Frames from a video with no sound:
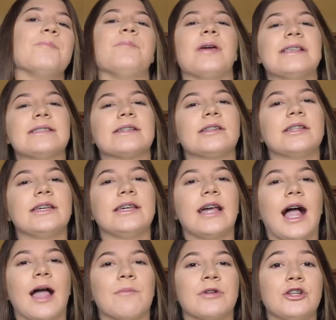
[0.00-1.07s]
Basically,
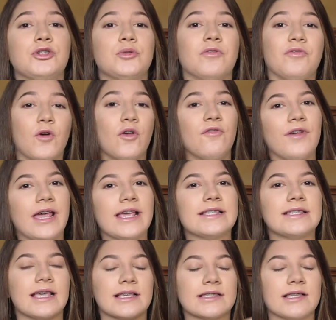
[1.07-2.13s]
I'm gonna do a full
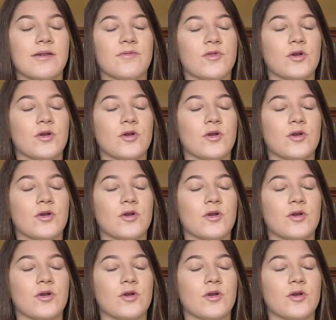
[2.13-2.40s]
face except